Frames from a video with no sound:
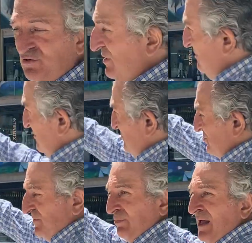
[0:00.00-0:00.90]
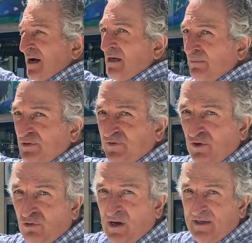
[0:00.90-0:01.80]
Street. Just a block up is
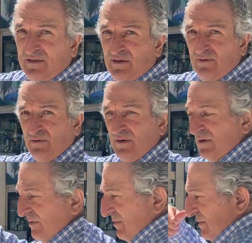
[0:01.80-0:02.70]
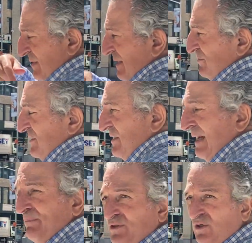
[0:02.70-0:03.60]
Florent. That was
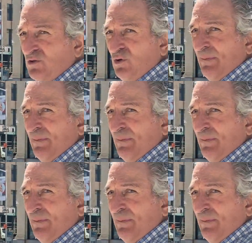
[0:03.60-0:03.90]
two